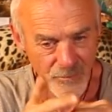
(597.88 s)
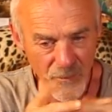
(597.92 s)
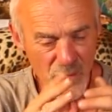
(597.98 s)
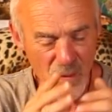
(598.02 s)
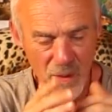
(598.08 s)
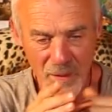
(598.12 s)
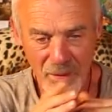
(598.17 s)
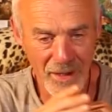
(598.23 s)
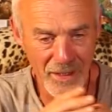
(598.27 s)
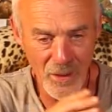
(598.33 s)

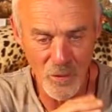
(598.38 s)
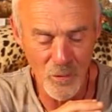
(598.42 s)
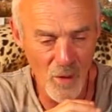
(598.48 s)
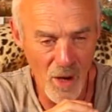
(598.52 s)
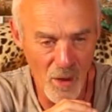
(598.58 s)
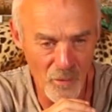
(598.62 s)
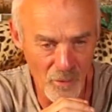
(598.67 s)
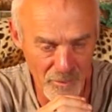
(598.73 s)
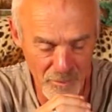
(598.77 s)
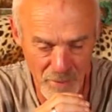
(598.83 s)
So anyway, a little
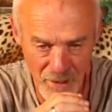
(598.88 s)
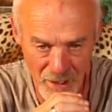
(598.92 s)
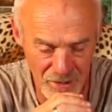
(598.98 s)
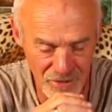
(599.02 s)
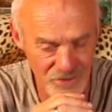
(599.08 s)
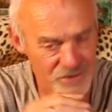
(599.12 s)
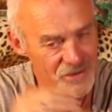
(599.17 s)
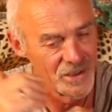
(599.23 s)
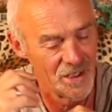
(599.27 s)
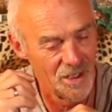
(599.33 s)
while went
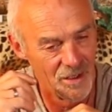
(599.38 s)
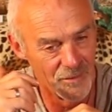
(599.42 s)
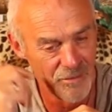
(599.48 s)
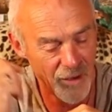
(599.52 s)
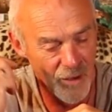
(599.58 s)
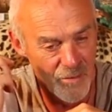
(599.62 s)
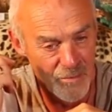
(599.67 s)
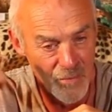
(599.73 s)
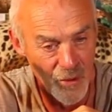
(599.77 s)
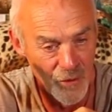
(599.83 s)
past. I
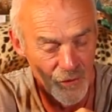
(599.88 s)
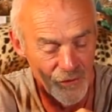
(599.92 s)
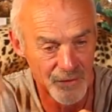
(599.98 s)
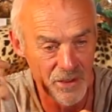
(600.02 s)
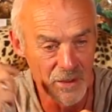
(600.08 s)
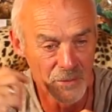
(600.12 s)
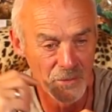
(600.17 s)
phoned Mozzer,